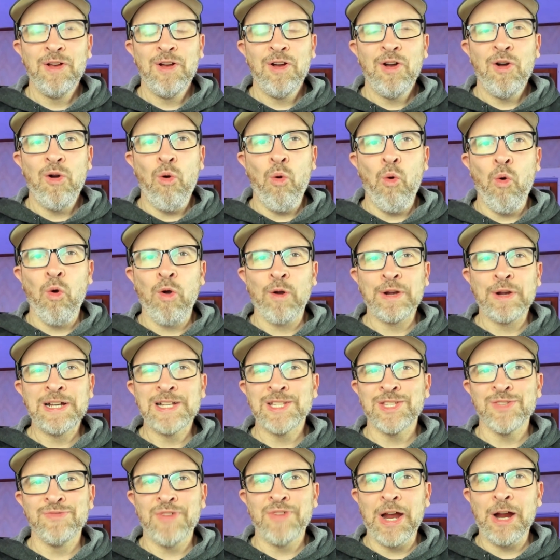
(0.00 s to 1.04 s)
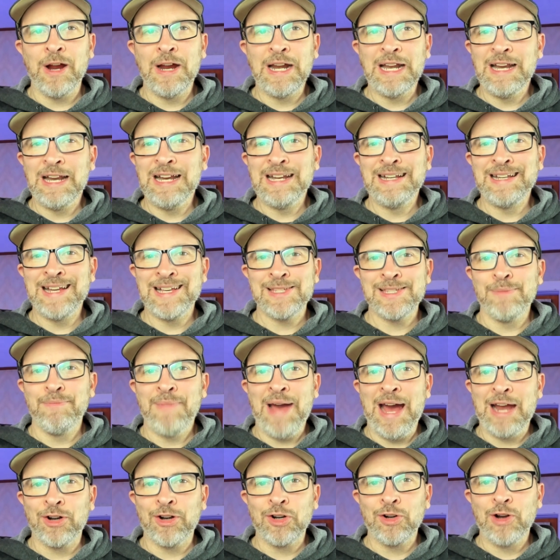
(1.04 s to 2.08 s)
Or it's varied and it doesn't
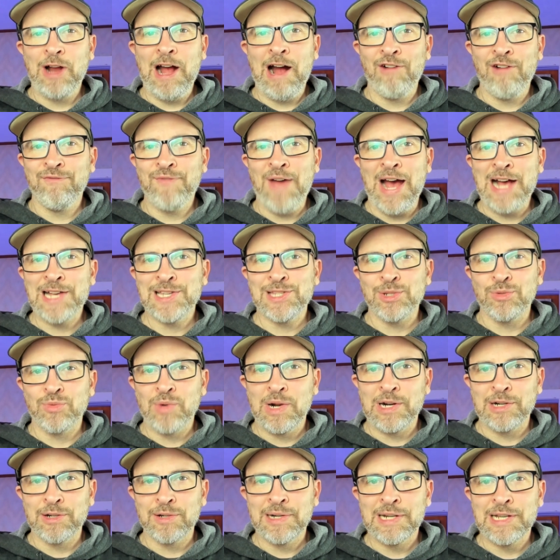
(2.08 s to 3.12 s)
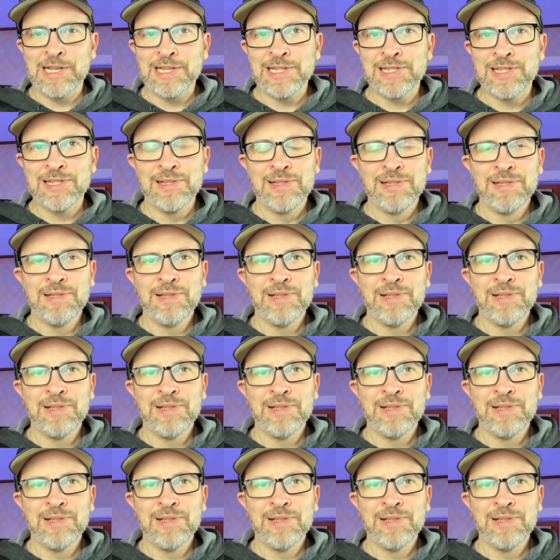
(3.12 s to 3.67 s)
matter how fast the runner is.